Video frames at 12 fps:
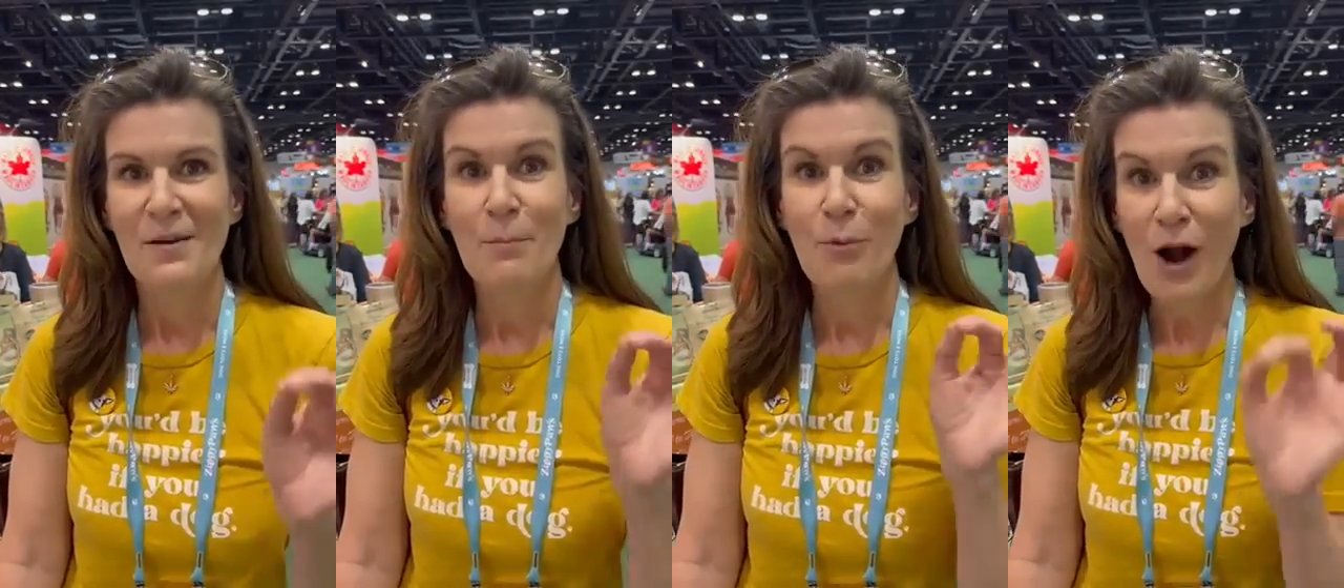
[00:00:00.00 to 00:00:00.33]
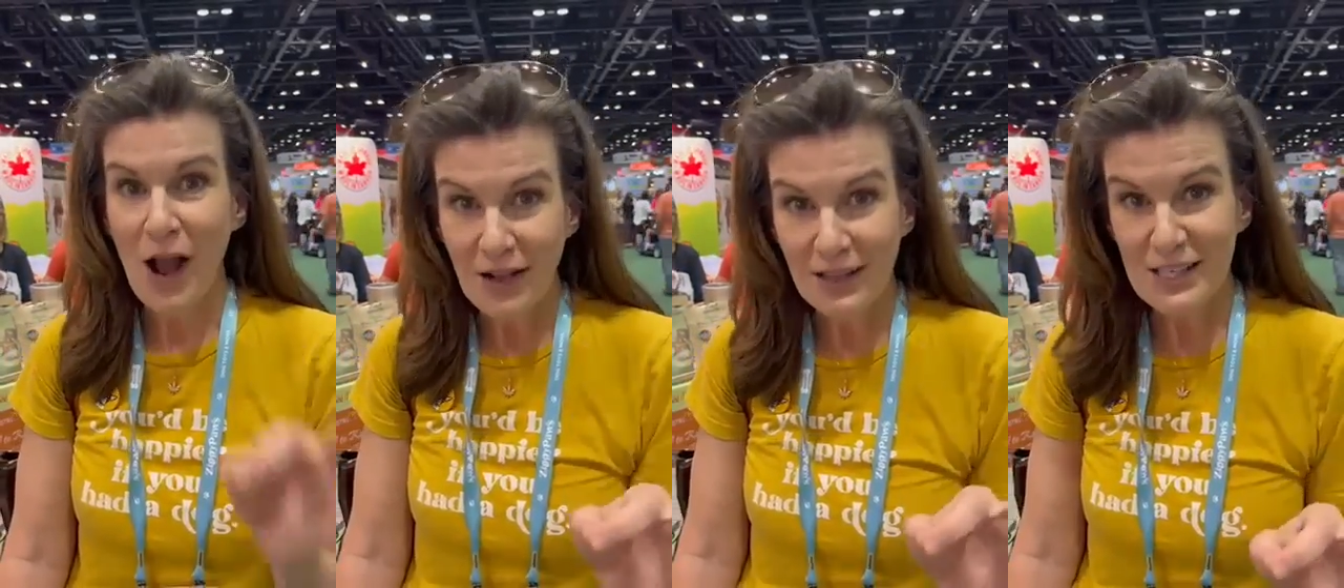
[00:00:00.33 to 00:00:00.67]

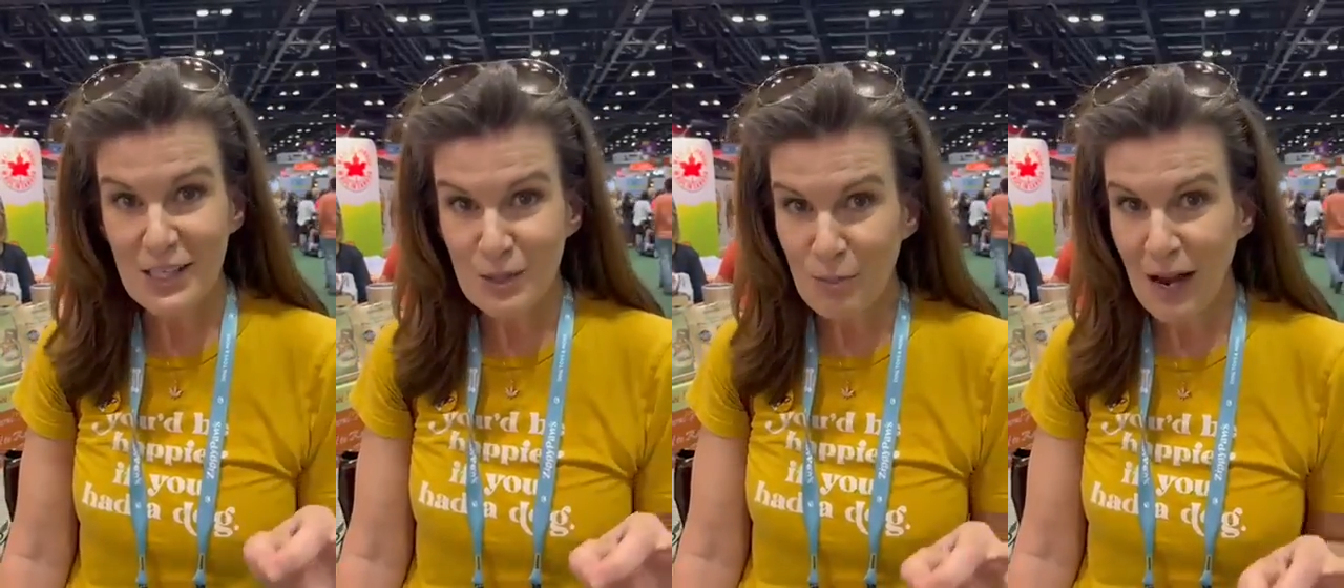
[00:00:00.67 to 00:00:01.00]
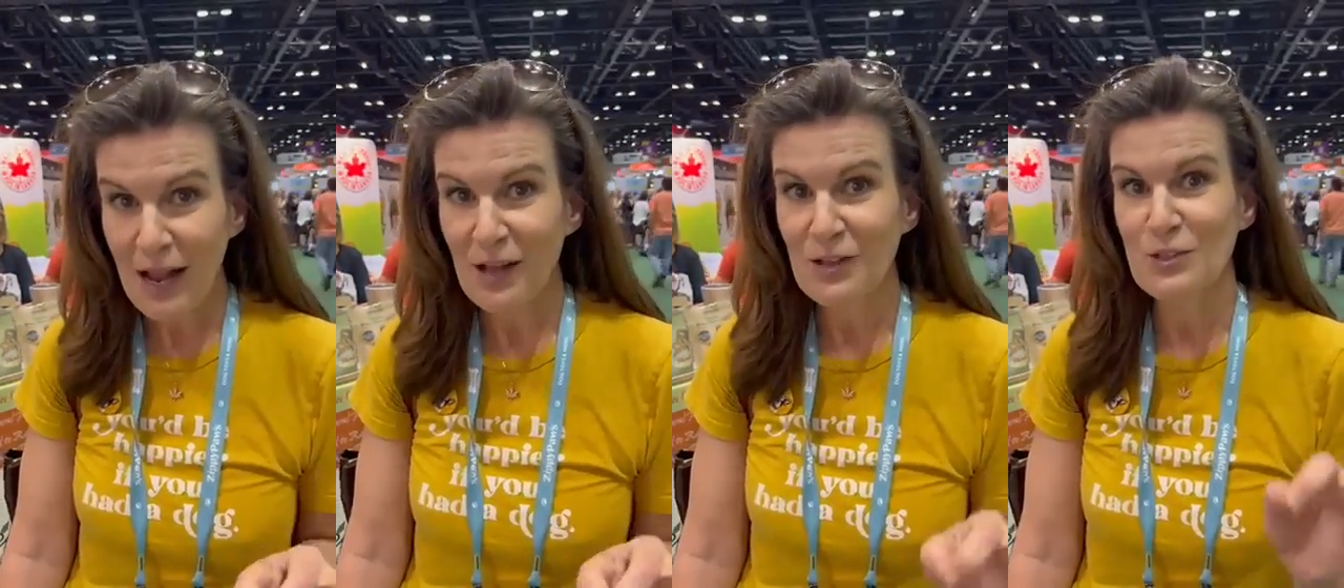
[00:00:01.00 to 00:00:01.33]
broccoli
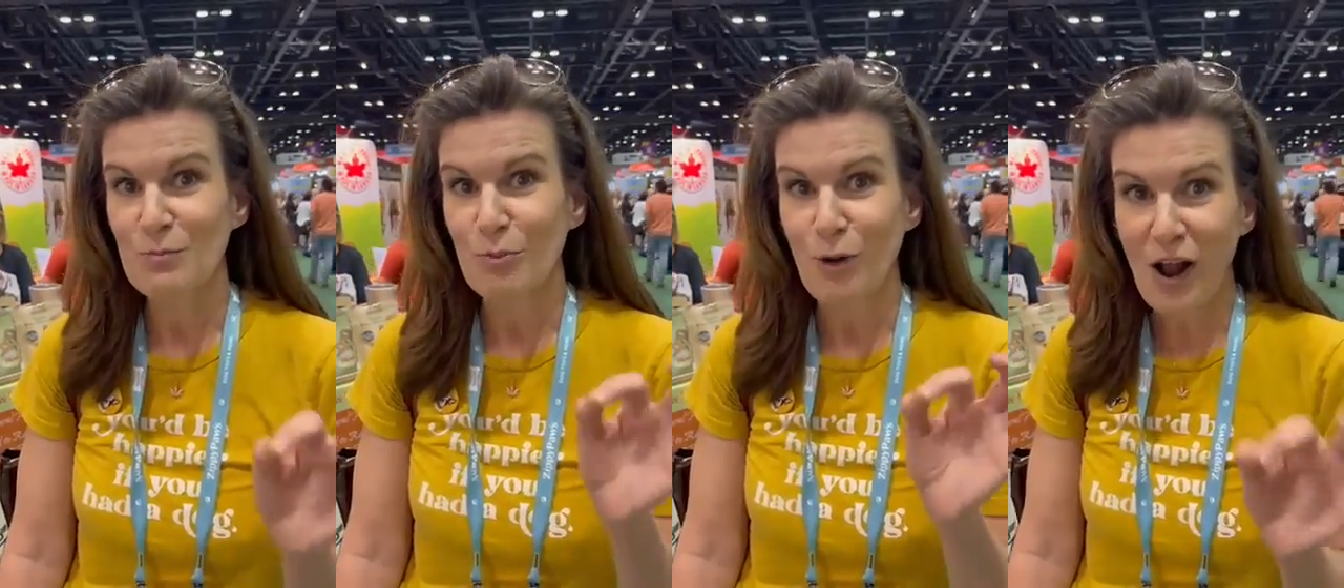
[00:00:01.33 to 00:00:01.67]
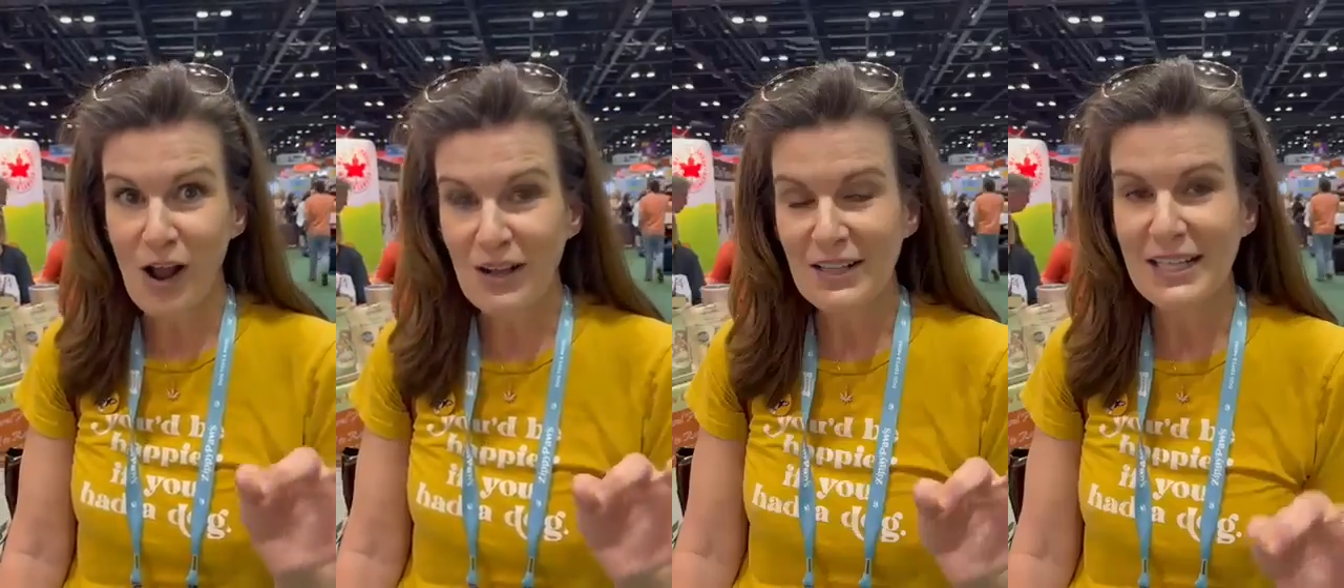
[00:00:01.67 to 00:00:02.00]
sprouts,
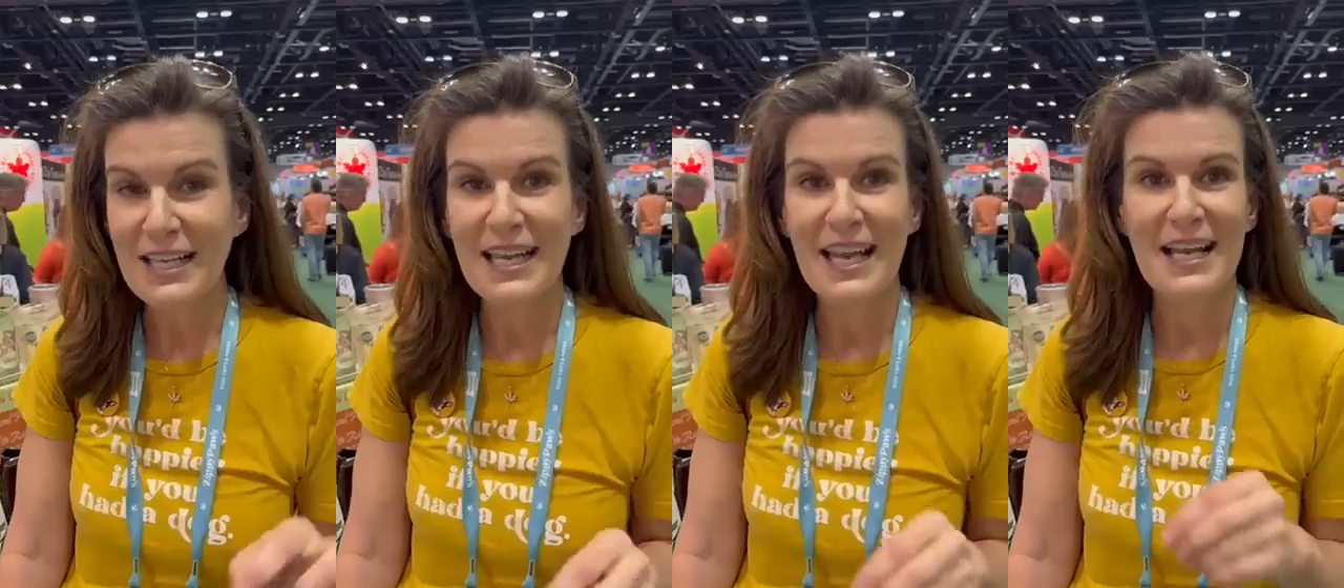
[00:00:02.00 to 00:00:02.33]
broccoli,